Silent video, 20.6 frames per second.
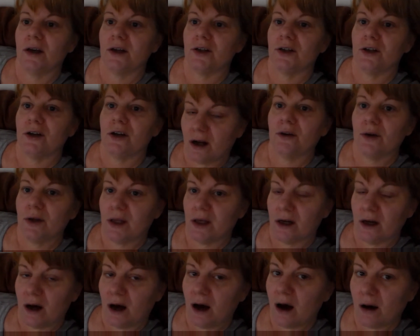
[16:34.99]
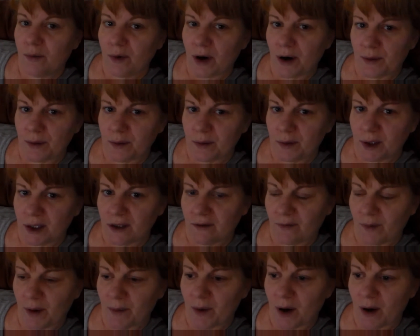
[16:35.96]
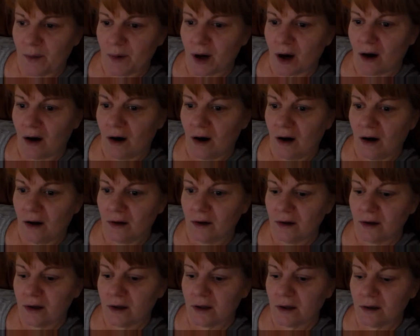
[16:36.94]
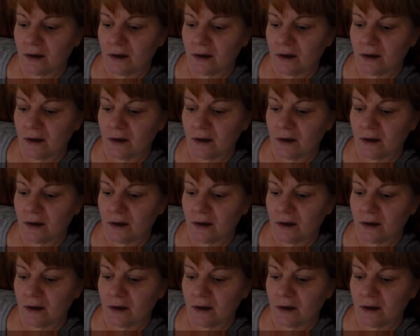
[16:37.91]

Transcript: they should know, and then I'll probably give my mom a call